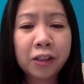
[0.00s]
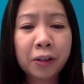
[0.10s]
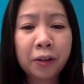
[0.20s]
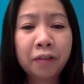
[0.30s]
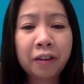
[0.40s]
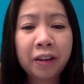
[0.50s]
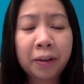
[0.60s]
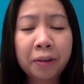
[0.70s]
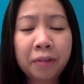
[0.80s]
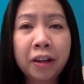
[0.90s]
Show a very
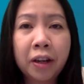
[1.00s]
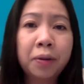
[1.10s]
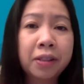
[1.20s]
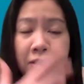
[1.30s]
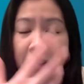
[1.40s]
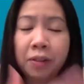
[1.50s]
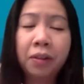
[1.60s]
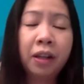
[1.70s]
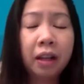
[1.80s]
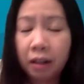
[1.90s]
quick video just to.
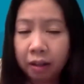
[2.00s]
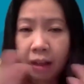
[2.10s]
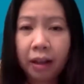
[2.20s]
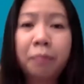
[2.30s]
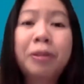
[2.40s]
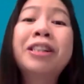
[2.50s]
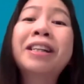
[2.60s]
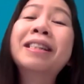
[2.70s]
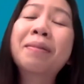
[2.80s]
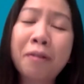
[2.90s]
I
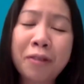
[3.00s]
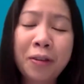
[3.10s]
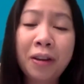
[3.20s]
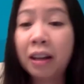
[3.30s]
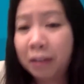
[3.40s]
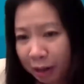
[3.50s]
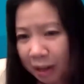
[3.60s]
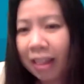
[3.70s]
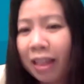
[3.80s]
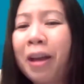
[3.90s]
appreciate some of you. And
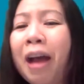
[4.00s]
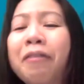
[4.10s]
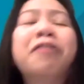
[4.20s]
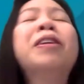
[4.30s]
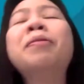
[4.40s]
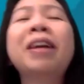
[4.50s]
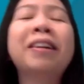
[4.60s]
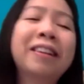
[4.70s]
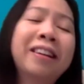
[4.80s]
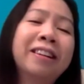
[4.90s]
I think we have a
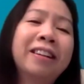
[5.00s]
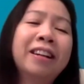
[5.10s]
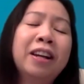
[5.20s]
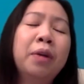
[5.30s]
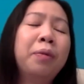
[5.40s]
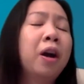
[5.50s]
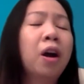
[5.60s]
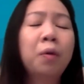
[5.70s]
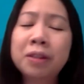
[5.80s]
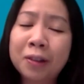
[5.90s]
filmmaker here. We're
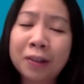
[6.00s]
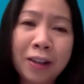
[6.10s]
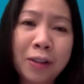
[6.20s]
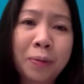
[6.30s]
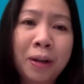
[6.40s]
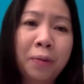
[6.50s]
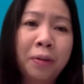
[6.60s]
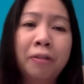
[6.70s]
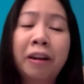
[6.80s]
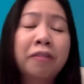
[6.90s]
always looking to work
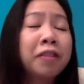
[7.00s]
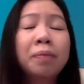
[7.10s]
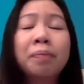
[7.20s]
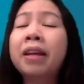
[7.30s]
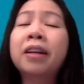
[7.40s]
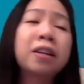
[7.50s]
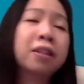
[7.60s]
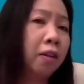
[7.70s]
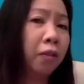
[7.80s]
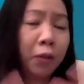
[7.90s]
with great filmmakers,
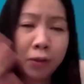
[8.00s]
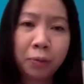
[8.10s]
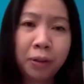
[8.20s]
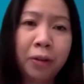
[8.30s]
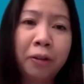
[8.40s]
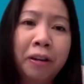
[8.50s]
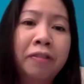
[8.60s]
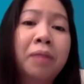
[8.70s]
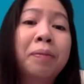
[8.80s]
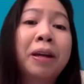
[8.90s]
and of course with your great
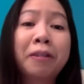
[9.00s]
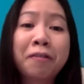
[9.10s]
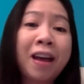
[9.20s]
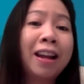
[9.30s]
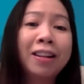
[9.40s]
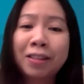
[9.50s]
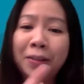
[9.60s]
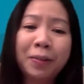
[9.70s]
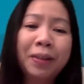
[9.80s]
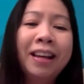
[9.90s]
filmmaker fans.
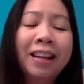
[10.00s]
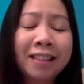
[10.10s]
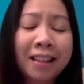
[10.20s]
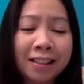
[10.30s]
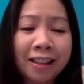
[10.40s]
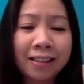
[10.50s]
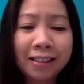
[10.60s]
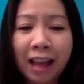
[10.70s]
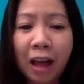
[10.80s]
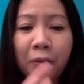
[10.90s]
So essentially, this
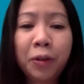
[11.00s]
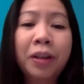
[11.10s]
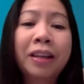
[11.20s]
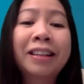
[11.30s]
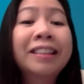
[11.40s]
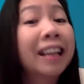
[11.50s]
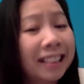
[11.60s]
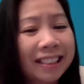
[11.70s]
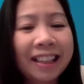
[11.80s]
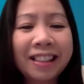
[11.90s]
is how you can get
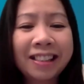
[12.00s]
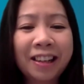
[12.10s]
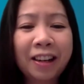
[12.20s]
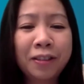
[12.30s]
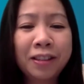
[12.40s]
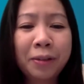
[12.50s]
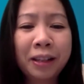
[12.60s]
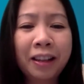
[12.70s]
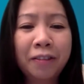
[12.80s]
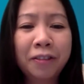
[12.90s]
in touch. And obviously,
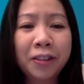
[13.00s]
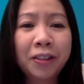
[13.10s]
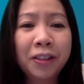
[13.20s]
we'd love to